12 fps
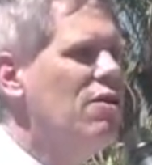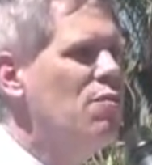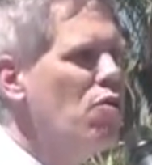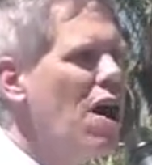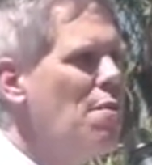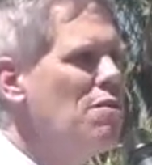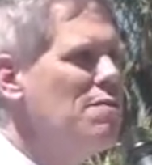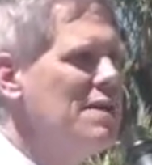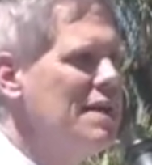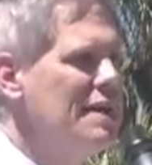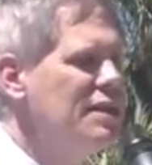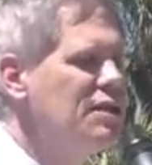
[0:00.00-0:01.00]
The problem
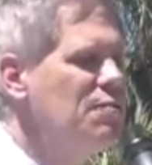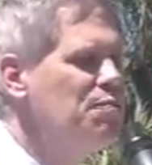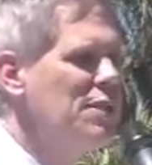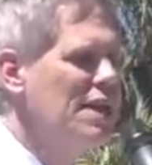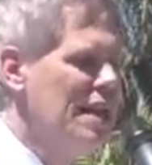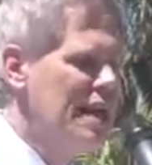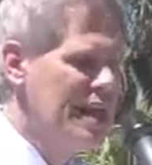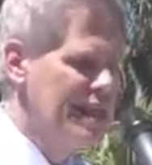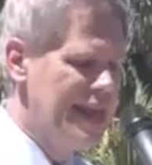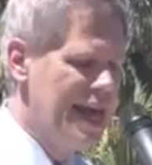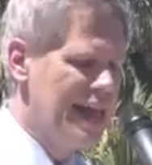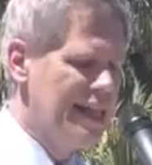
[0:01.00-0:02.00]
is
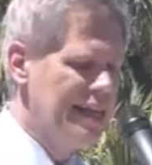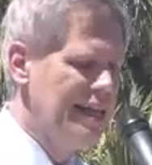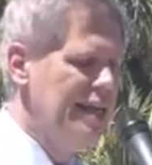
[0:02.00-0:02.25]
that